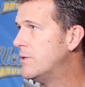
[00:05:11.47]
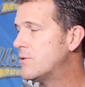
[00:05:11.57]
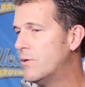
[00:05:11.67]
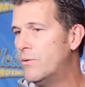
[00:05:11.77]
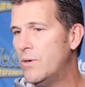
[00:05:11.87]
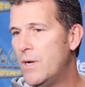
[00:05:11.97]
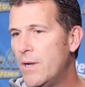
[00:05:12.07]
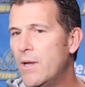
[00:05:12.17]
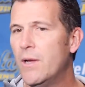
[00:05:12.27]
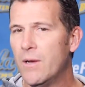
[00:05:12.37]
So
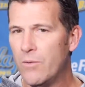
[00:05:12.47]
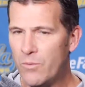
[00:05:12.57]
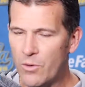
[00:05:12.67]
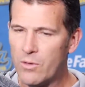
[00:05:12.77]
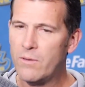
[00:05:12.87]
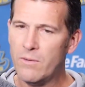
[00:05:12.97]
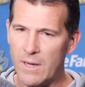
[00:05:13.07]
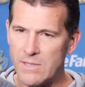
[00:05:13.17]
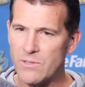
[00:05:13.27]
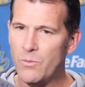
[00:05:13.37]
we'll,
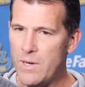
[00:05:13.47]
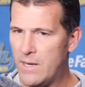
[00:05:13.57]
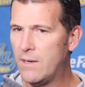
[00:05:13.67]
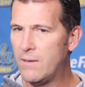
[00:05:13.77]
as the week